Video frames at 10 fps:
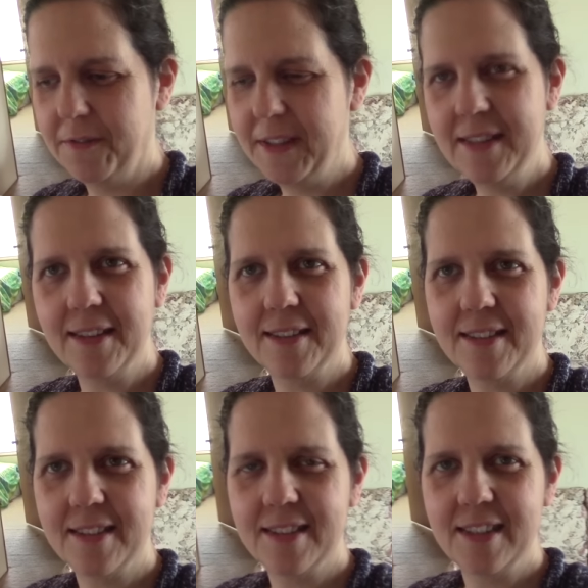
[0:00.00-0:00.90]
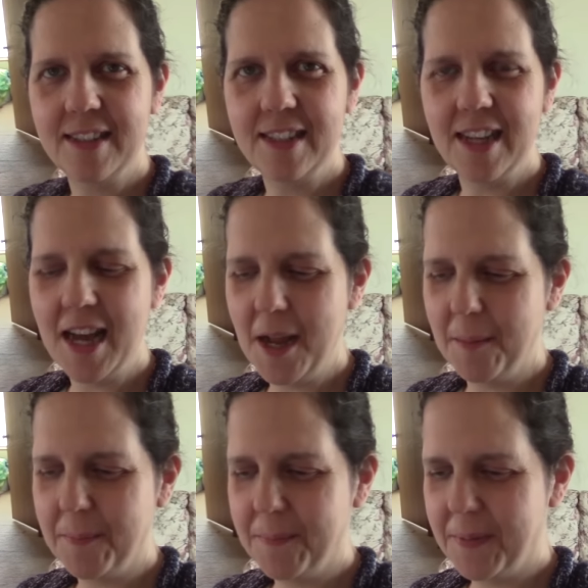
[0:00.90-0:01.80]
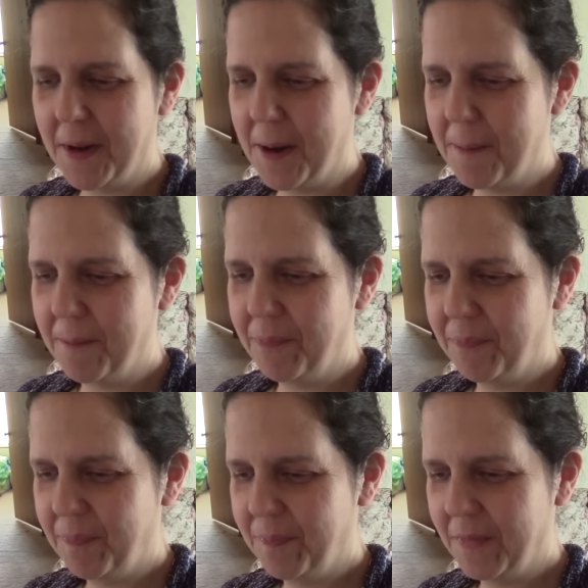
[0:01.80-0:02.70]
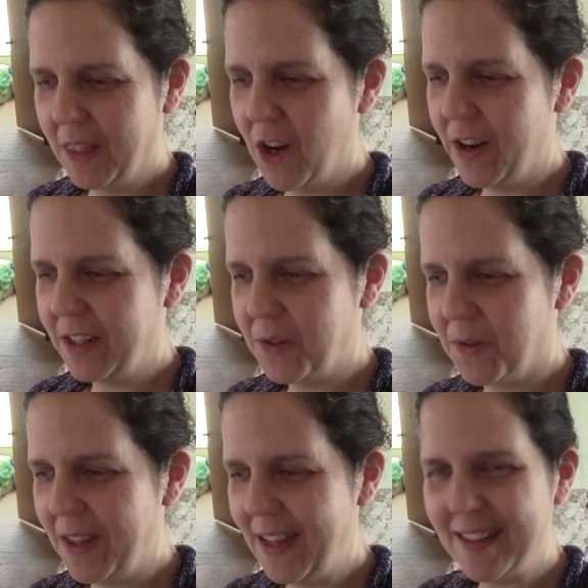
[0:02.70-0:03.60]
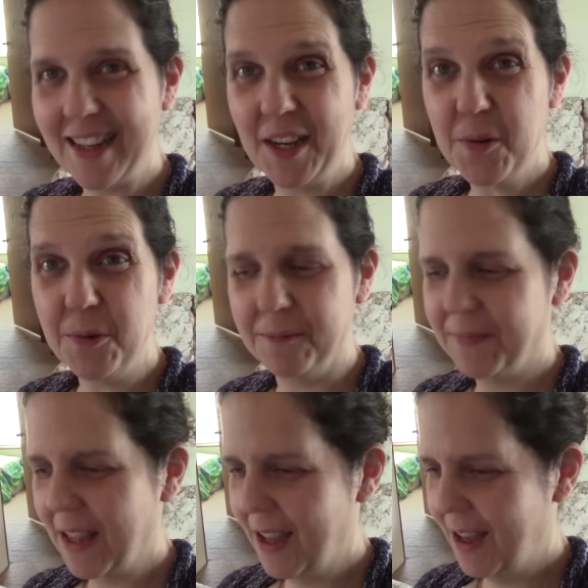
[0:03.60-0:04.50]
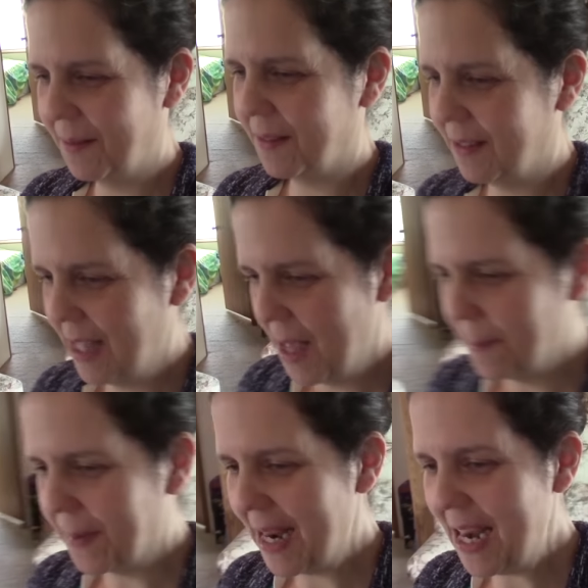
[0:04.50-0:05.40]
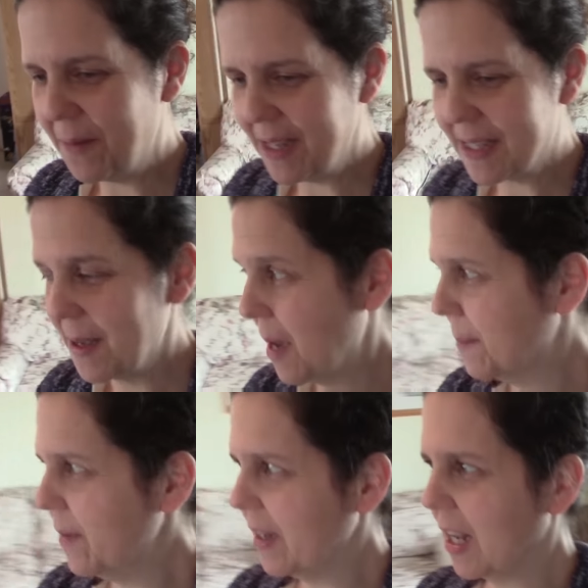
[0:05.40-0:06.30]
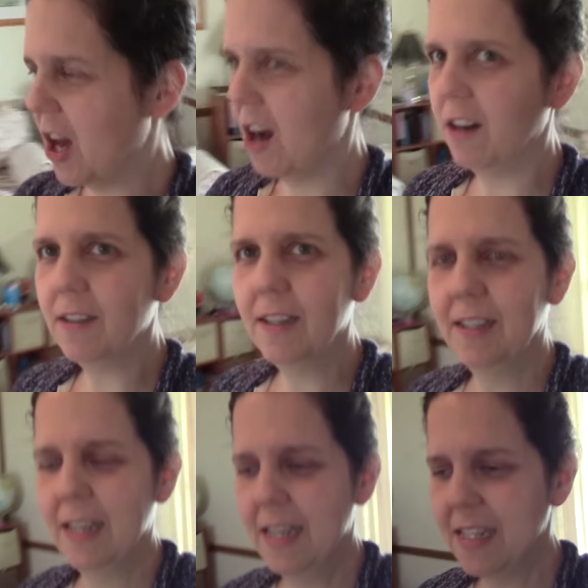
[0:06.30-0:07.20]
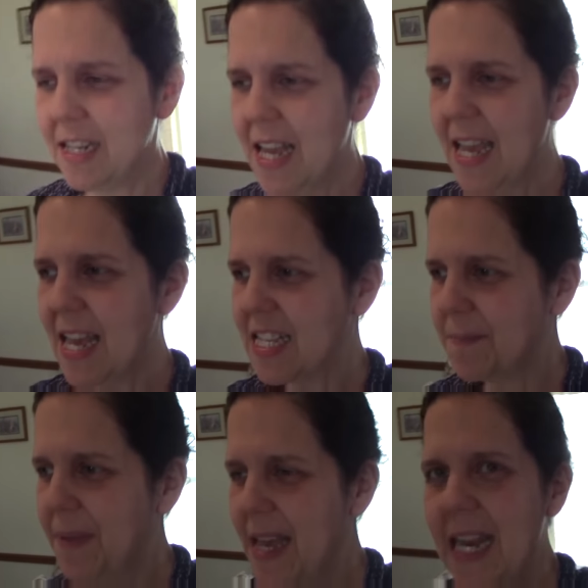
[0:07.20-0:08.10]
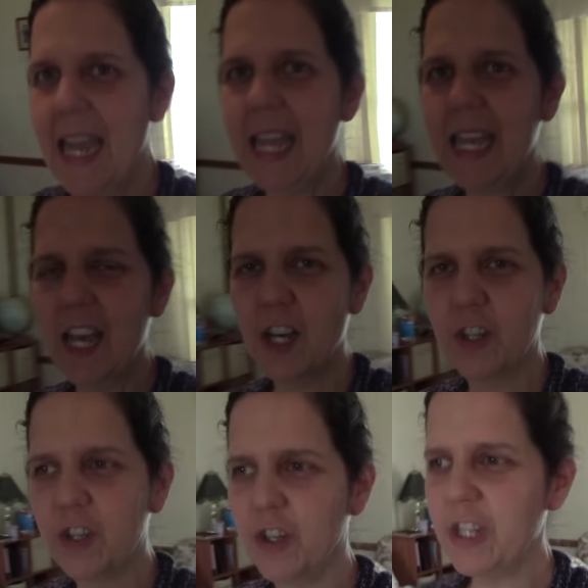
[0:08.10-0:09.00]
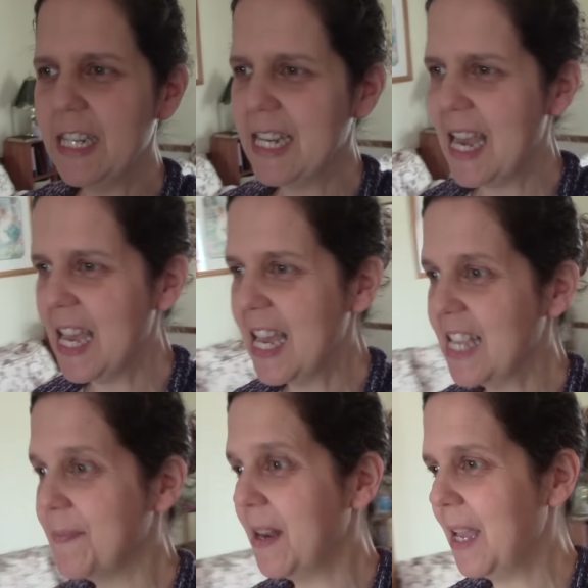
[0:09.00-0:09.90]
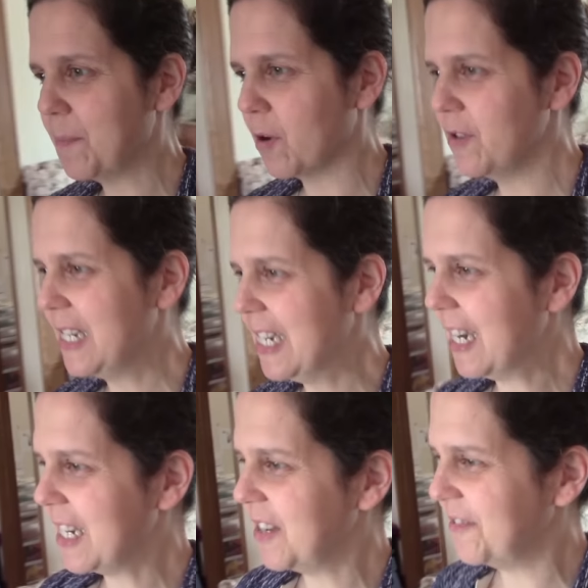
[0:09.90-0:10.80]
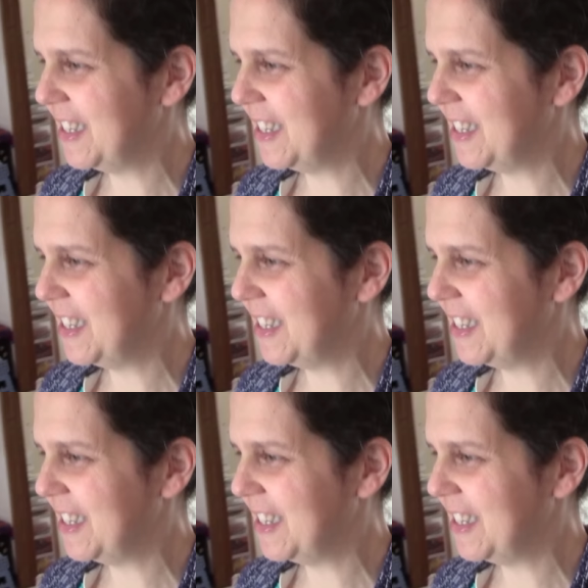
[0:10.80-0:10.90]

physics type um, learning tool. I think it's kind of cool. But anyways, moving along, today has been a good day. It has been a productive